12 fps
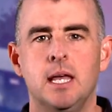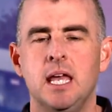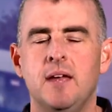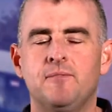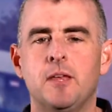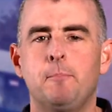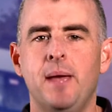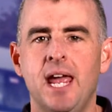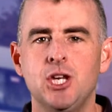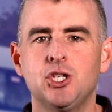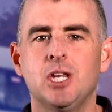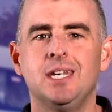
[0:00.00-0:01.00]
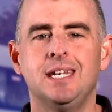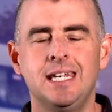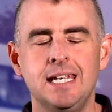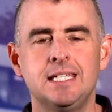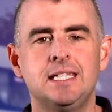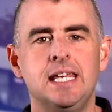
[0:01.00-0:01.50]
If the patient
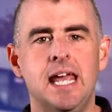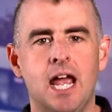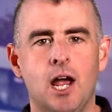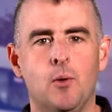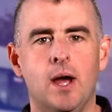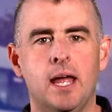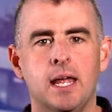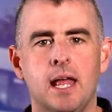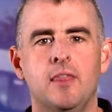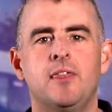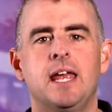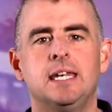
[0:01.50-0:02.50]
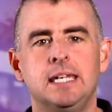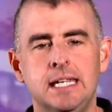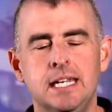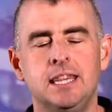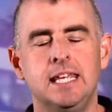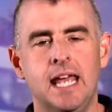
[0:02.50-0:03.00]
needs the airway, they
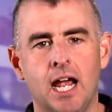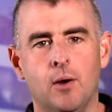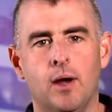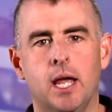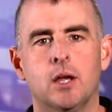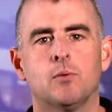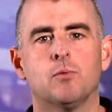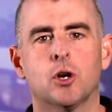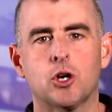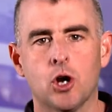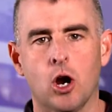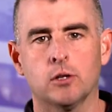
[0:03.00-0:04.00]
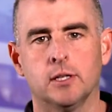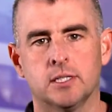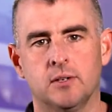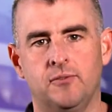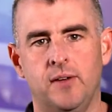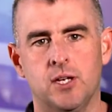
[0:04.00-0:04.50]
need the airway, regardless
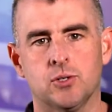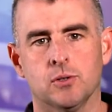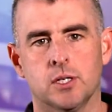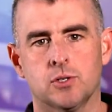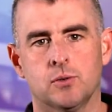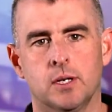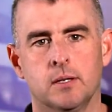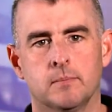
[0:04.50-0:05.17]
of facial injury.